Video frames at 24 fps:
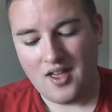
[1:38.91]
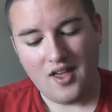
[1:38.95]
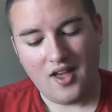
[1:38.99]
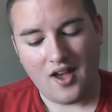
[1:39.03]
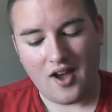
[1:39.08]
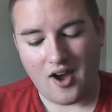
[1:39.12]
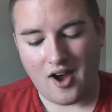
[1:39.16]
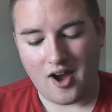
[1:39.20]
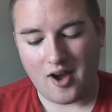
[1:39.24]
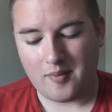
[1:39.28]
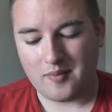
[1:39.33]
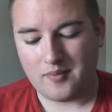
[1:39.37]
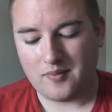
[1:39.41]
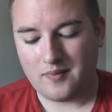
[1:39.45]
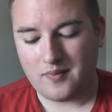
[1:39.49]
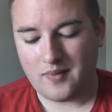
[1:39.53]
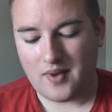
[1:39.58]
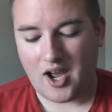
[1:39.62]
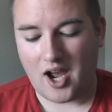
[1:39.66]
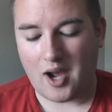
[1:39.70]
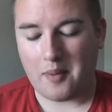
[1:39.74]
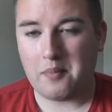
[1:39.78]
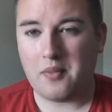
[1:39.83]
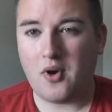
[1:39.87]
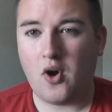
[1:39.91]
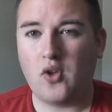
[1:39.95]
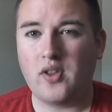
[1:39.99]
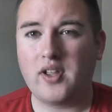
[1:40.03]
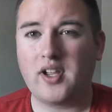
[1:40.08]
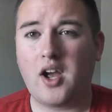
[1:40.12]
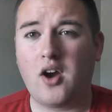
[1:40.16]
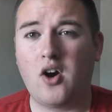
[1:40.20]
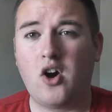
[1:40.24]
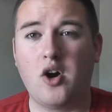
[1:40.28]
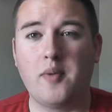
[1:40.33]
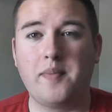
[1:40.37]
I'm
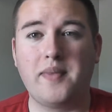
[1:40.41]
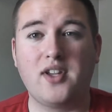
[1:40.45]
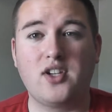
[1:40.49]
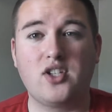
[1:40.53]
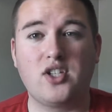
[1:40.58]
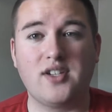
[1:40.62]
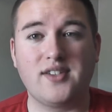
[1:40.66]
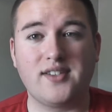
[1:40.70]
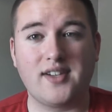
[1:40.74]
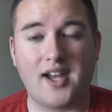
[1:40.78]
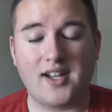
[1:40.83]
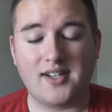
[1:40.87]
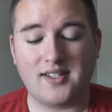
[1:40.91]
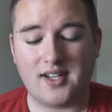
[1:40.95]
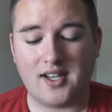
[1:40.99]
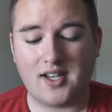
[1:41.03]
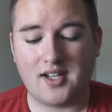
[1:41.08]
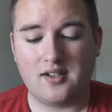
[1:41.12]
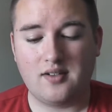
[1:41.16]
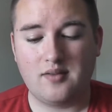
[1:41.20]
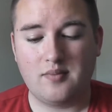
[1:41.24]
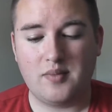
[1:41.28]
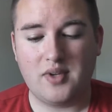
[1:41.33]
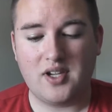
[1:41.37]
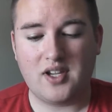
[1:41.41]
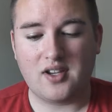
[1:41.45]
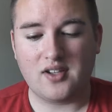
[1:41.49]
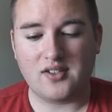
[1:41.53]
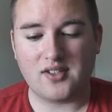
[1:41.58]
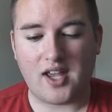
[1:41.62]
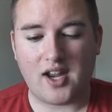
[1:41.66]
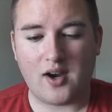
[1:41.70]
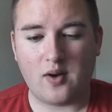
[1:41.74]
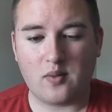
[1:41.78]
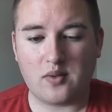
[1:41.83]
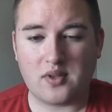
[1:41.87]
holding out hope that she's not dead, because
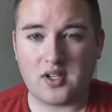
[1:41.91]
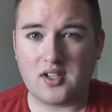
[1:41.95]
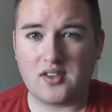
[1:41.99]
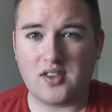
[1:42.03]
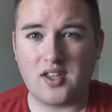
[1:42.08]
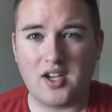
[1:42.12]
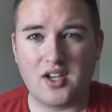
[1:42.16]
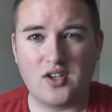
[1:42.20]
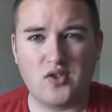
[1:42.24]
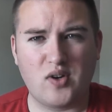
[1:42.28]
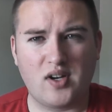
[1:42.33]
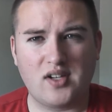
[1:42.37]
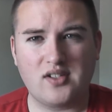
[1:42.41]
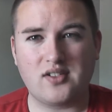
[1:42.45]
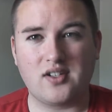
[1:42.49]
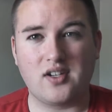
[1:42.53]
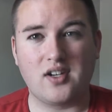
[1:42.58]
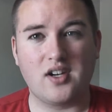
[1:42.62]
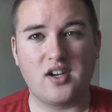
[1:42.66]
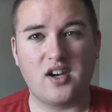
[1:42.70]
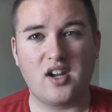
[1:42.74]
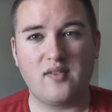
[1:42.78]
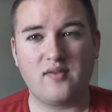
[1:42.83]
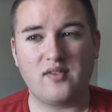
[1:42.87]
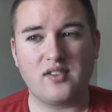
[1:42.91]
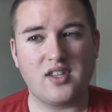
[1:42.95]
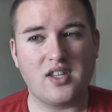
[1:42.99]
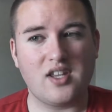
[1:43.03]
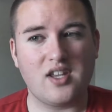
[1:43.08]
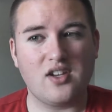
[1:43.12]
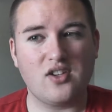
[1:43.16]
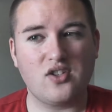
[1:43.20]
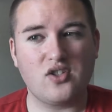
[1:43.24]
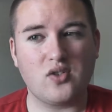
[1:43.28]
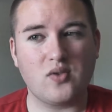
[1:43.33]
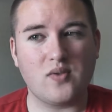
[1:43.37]
I don't think they addressed it enough in
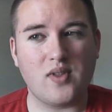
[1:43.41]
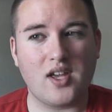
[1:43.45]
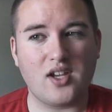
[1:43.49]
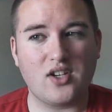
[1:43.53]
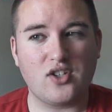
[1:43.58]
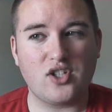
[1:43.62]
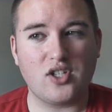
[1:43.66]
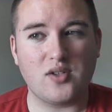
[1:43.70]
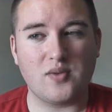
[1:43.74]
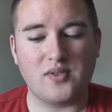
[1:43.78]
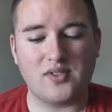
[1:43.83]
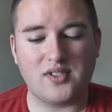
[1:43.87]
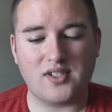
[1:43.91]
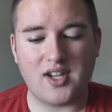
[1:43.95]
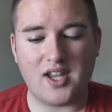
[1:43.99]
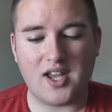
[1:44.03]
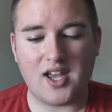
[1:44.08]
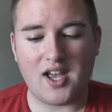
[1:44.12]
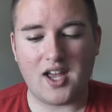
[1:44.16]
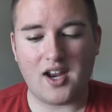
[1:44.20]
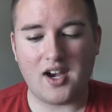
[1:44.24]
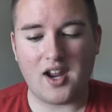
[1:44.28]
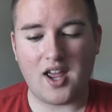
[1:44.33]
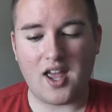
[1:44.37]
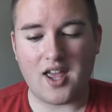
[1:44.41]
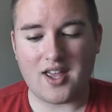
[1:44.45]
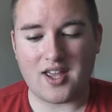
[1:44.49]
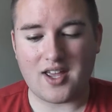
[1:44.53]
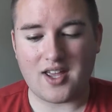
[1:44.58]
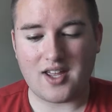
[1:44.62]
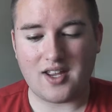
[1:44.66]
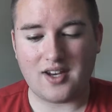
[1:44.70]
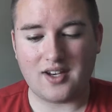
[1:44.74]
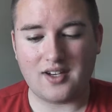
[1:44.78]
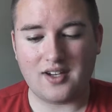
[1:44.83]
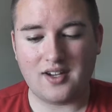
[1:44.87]
the issue that she was dead,
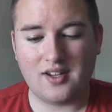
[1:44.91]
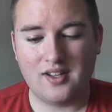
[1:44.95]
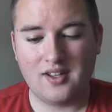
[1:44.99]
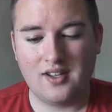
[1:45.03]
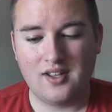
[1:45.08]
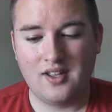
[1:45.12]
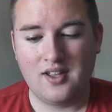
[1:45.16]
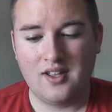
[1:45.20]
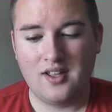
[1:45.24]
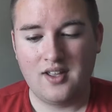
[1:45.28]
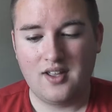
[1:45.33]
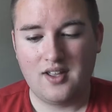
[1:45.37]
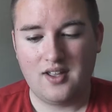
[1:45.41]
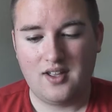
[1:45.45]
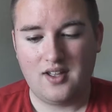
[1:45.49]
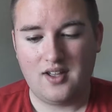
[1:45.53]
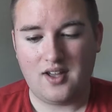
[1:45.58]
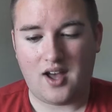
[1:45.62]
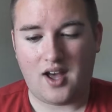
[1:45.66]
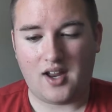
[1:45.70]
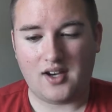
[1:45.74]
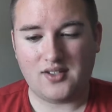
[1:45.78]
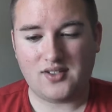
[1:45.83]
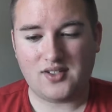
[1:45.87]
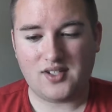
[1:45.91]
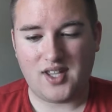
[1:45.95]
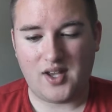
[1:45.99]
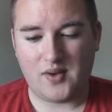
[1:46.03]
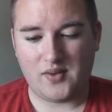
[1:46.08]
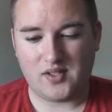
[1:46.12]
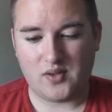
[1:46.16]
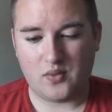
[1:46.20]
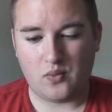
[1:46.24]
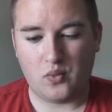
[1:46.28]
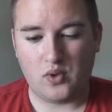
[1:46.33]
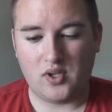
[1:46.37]
and honestly, that
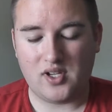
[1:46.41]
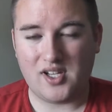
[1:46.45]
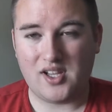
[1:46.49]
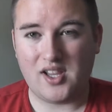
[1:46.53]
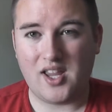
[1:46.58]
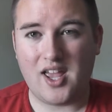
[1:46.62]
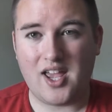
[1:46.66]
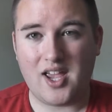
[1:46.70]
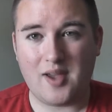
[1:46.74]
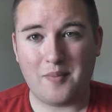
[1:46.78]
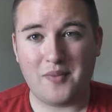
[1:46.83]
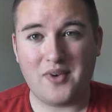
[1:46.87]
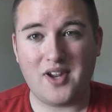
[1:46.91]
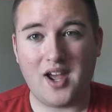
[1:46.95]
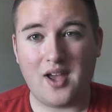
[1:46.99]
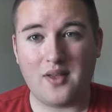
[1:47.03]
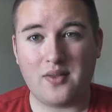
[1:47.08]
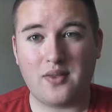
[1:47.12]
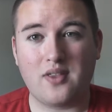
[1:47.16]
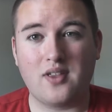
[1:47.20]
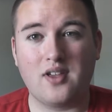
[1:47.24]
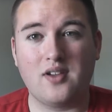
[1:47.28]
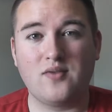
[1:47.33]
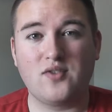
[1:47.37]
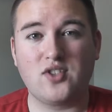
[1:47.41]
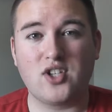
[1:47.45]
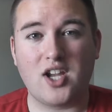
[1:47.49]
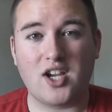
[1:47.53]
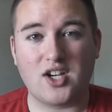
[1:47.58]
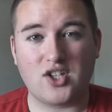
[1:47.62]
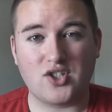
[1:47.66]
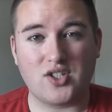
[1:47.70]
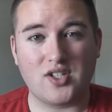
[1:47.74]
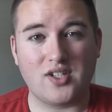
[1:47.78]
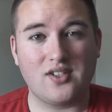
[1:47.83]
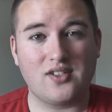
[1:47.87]
was a really lame death if she
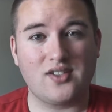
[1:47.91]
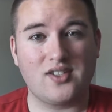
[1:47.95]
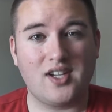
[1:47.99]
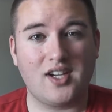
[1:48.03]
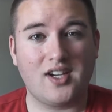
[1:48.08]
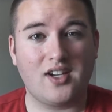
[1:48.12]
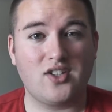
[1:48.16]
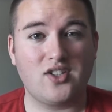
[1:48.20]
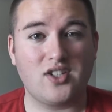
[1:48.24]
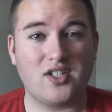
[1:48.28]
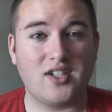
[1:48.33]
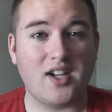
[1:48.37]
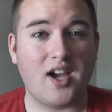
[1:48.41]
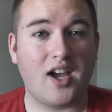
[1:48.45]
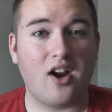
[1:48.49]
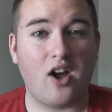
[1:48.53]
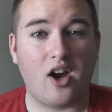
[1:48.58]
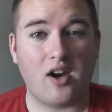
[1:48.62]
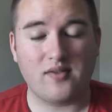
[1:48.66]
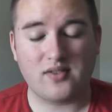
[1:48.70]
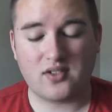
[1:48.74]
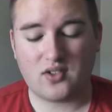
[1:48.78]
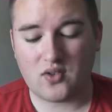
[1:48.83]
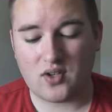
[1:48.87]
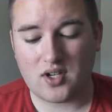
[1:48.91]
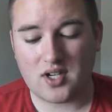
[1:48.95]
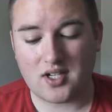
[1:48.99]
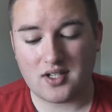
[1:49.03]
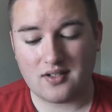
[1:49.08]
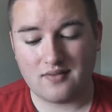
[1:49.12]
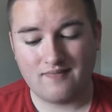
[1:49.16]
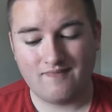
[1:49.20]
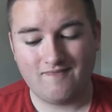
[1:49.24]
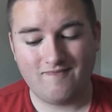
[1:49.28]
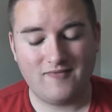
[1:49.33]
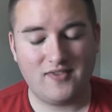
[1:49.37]
actually is dead, because she died off screen.
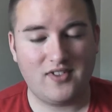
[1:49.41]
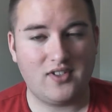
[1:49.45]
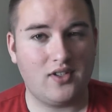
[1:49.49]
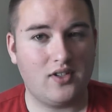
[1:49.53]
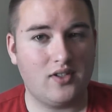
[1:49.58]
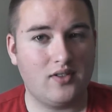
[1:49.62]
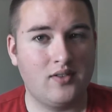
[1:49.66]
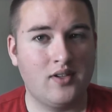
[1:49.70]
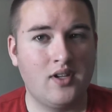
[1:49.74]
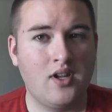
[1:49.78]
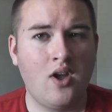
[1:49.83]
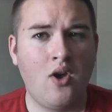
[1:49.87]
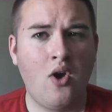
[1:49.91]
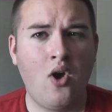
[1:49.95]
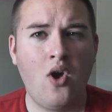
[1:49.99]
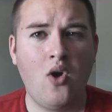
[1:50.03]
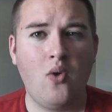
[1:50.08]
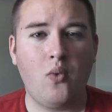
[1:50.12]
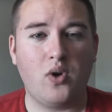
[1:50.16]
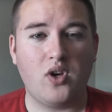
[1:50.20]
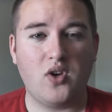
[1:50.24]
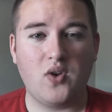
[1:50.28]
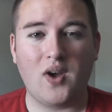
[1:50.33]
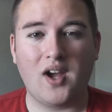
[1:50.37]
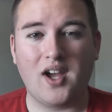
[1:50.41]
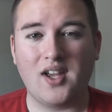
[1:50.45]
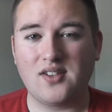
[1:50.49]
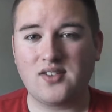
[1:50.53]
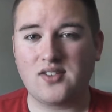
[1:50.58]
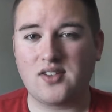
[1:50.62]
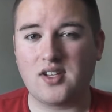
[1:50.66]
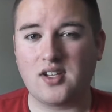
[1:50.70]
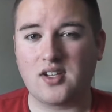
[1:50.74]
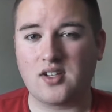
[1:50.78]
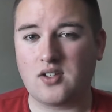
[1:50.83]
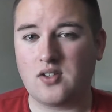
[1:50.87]
So, what do you guys
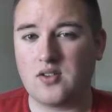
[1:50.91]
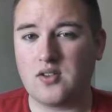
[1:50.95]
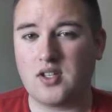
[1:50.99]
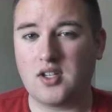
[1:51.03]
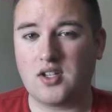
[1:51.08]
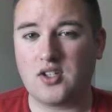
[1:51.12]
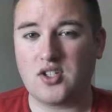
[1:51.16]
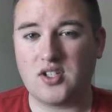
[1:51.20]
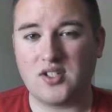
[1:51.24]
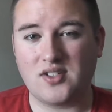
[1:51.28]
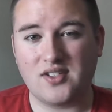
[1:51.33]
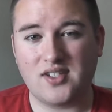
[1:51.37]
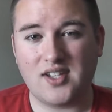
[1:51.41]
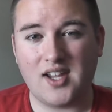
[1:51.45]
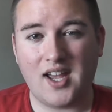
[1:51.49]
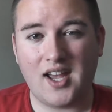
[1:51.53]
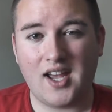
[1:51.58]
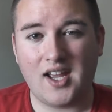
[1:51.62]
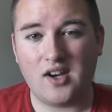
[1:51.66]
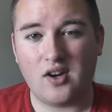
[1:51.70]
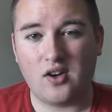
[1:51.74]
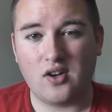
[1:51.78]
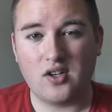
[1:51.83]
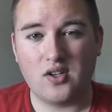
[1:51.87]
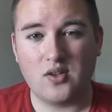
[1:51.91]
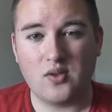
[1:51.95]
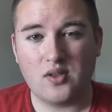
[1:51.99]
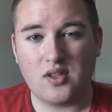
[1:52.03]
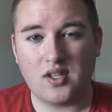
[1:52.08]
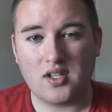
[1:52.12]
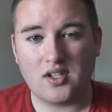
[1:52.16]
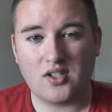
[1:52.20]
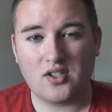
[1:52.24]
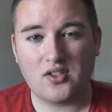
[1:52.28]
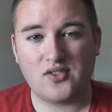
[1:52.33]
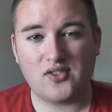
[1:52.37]
think? Do you think she's dead, or do you
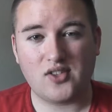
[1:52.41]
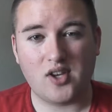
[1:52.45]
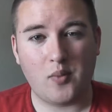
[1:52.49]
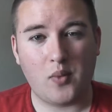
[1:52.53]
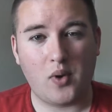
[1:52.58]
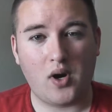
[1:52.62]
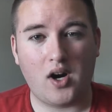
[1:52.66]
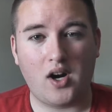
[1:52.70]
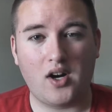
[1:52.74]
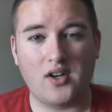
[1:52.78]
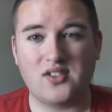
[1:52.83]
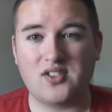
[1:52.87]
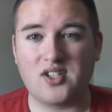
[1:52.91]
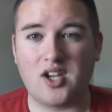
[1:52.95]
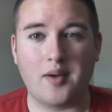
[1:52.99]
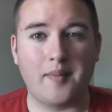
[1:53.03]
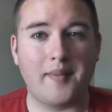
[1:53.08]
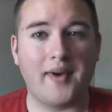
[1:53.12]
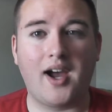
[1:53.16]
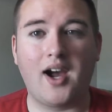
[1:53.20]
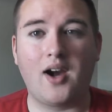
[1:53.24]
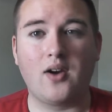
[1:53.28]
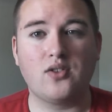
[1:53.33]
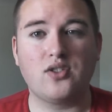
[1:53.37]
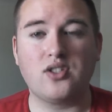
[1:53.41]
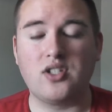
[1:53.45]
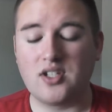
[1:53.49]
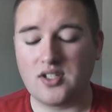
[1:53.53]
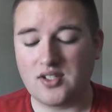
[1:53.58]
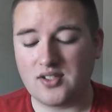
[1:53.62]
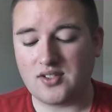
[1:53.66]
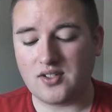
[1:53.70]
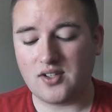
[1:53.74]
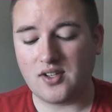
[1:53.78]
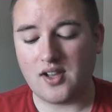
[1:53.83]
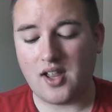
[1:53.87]
think somehow
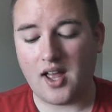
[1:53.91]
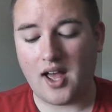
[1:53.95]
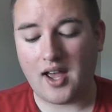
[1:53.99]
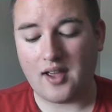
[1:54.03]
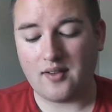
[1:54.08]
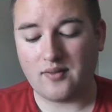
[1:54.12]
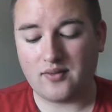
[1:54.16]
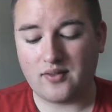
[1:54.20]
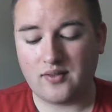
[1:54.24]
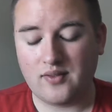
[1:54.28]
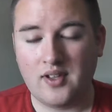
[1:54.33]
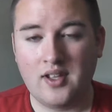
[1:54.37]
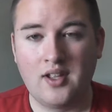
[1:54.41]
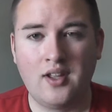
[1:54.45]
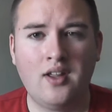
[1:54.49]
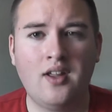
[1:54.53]
she's still alive?